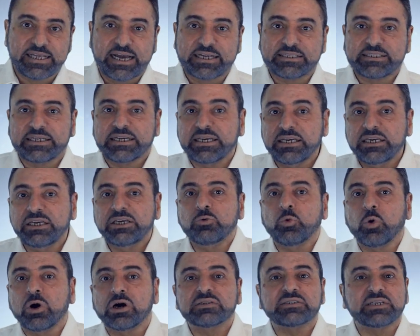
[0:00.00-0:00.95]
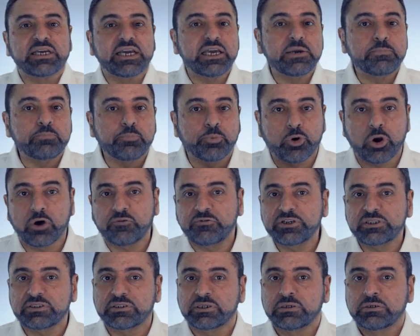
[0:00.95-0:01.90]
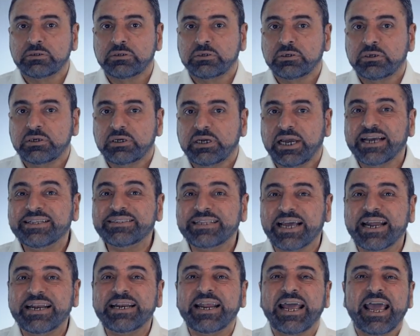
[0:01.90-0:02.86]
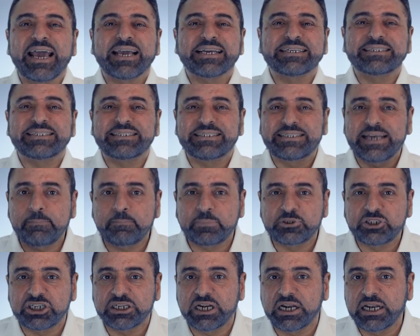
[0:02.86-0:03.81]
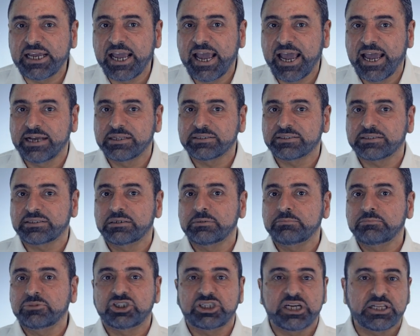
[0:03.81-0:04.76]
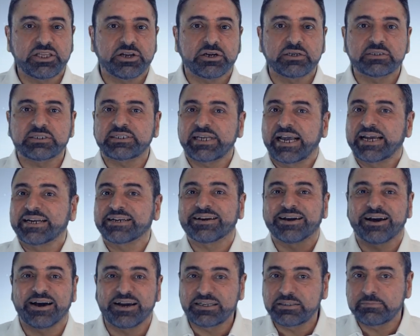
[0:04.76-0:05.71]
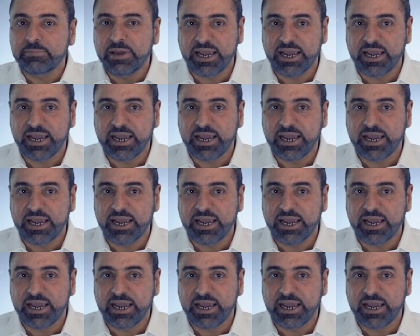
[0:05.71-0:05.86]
that he was a prophet and an exceptionally handsome, generous, and kind